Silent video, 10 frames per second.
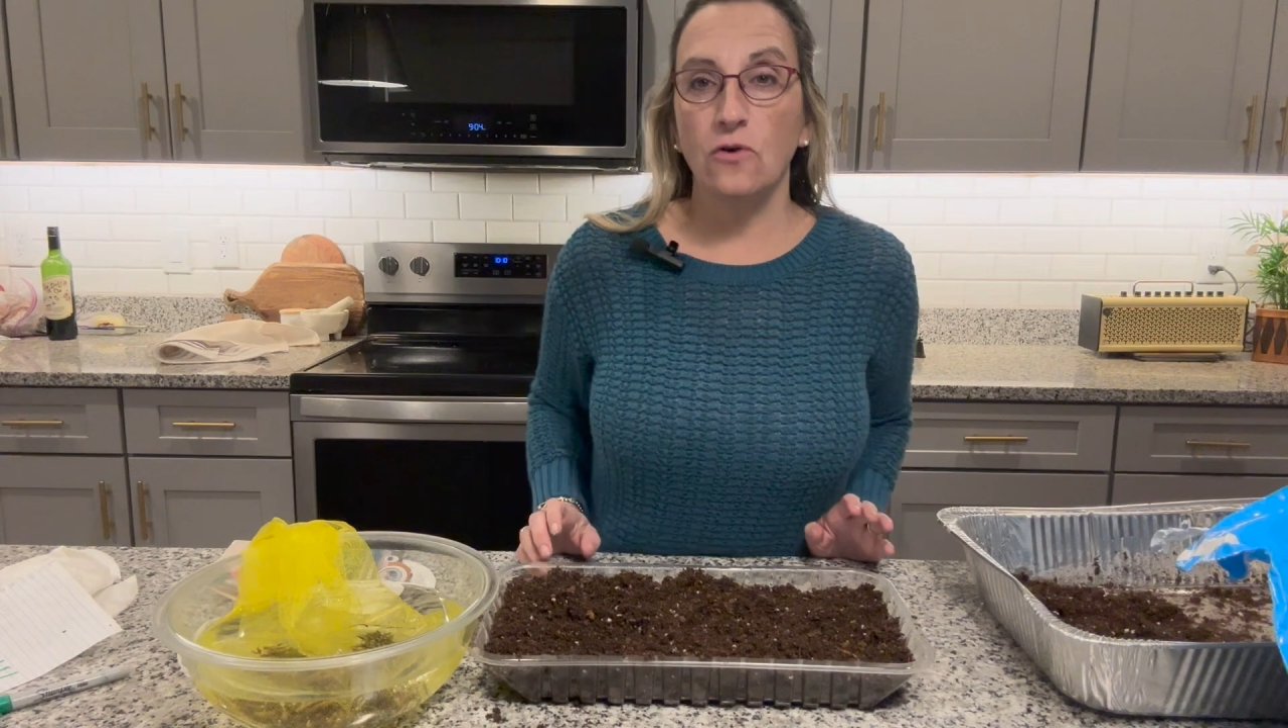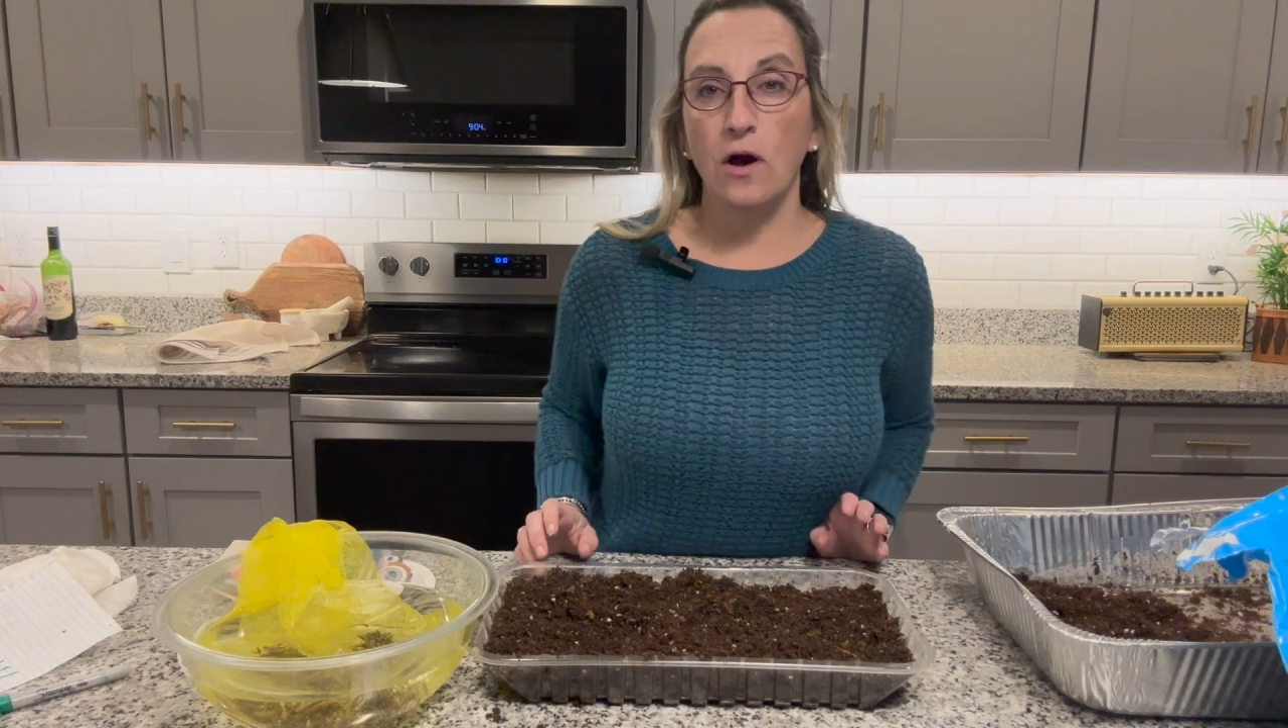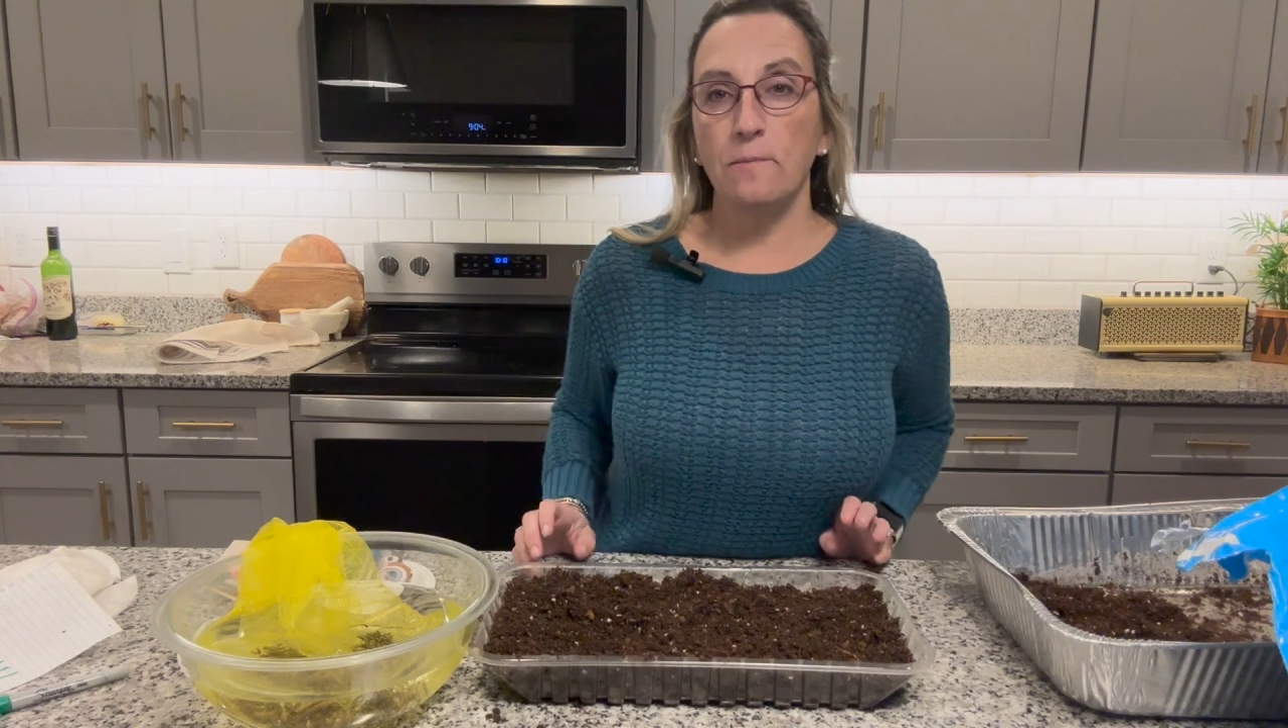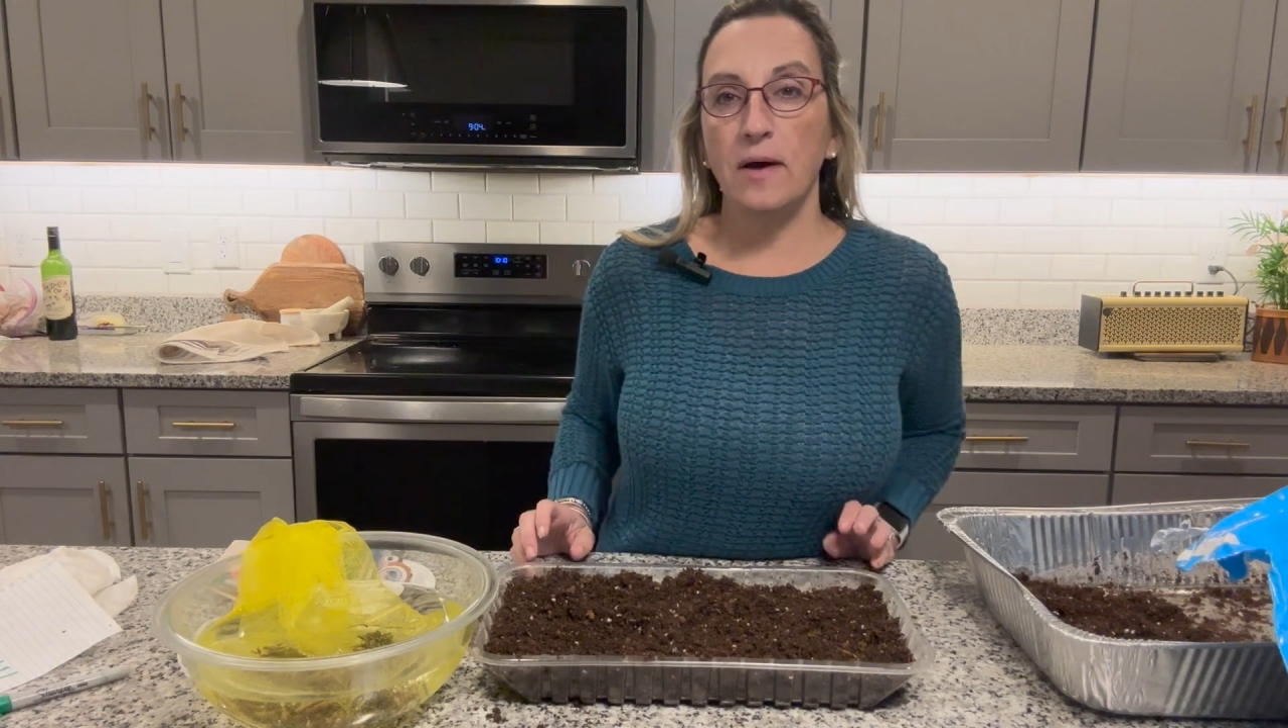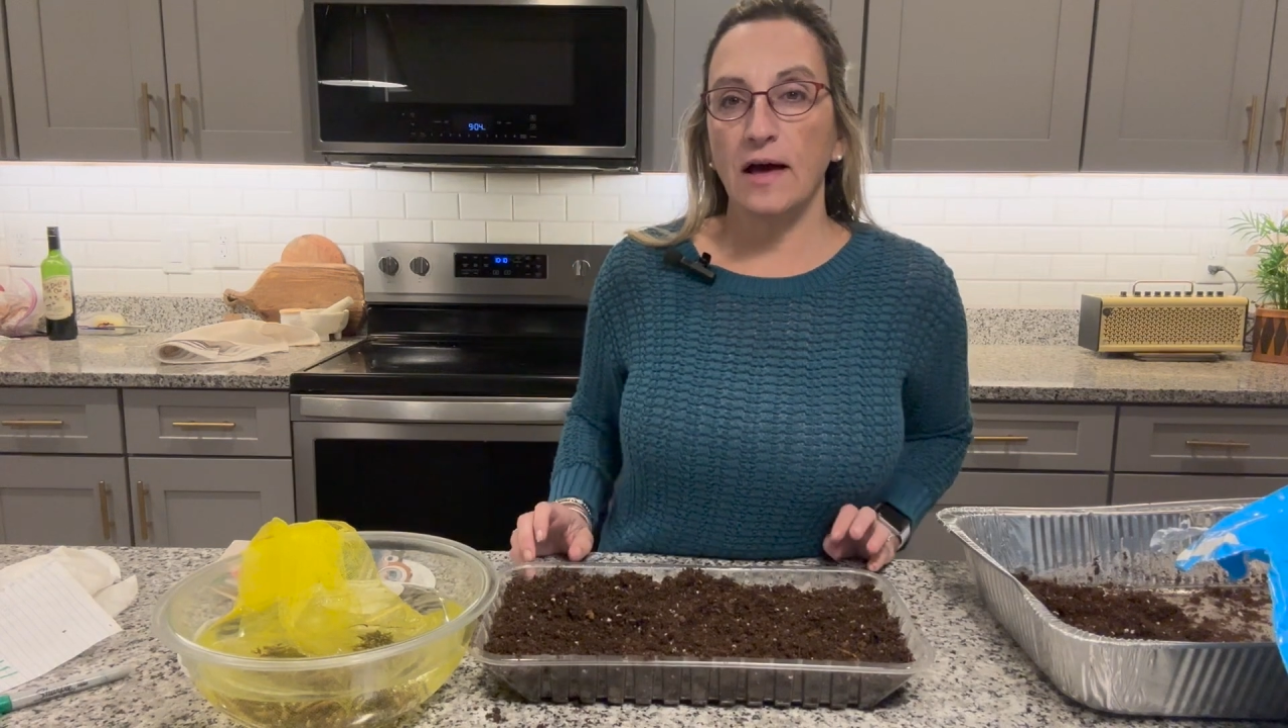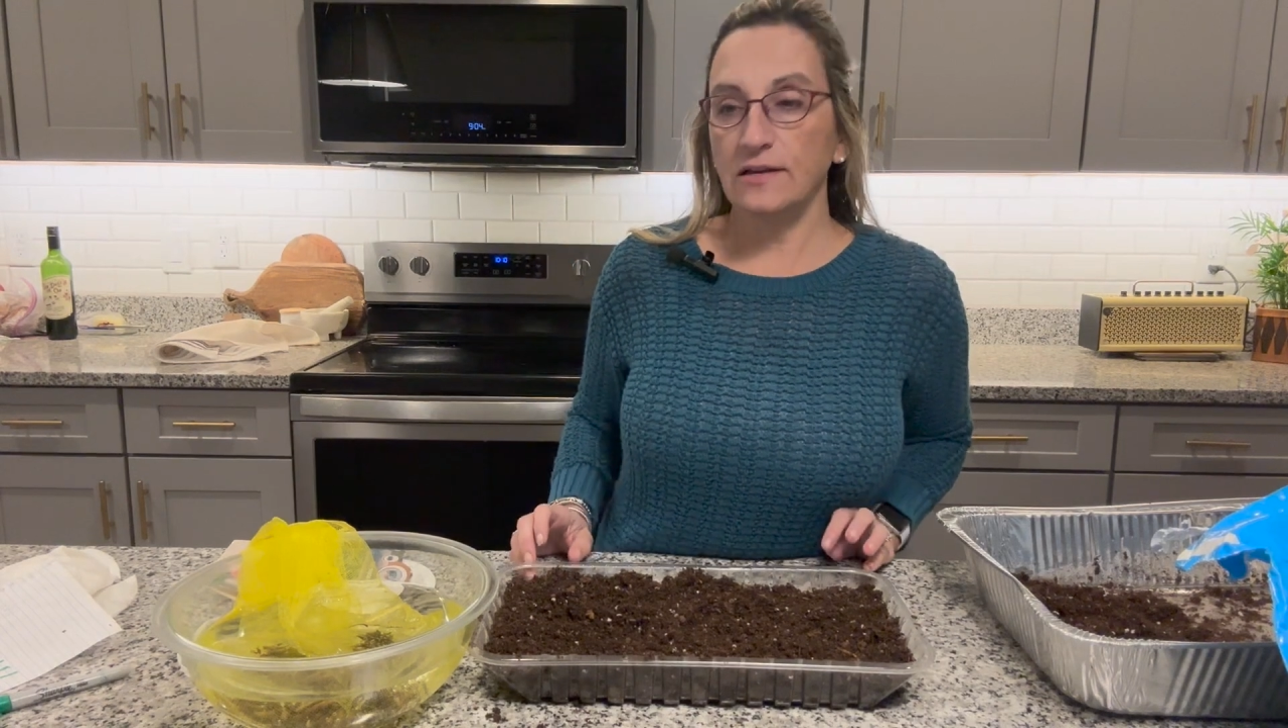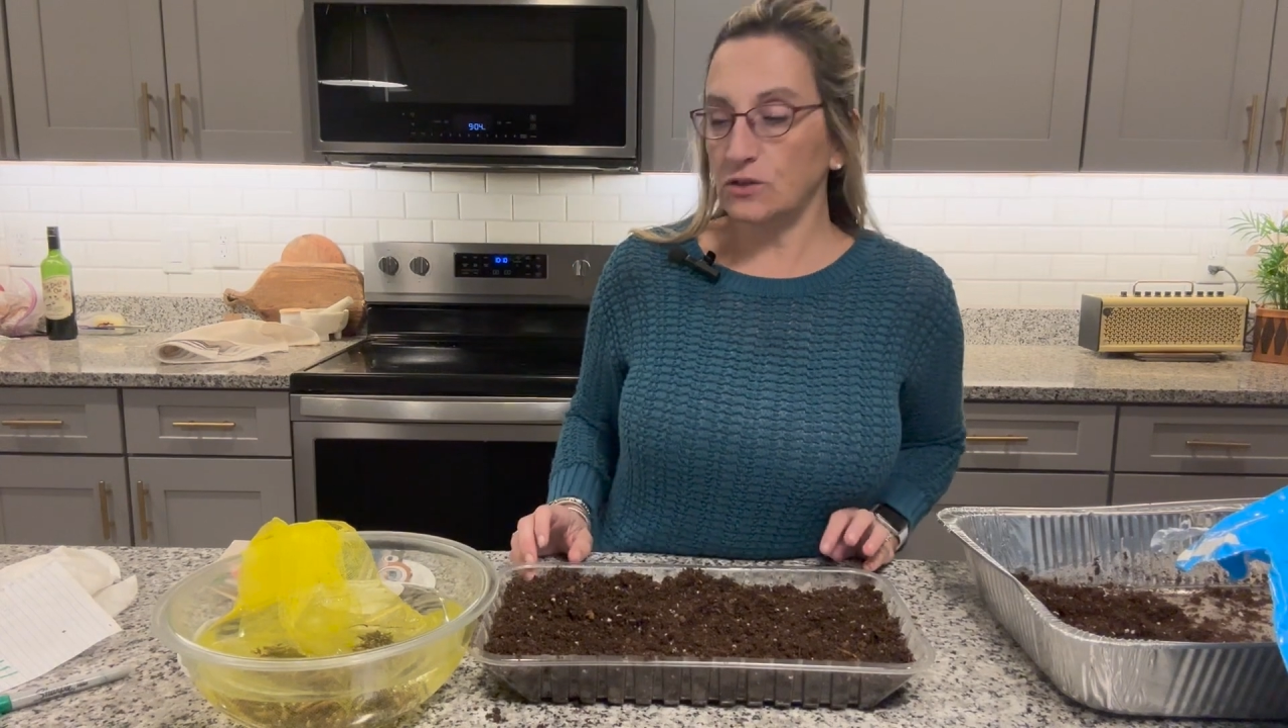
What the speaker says: gone by.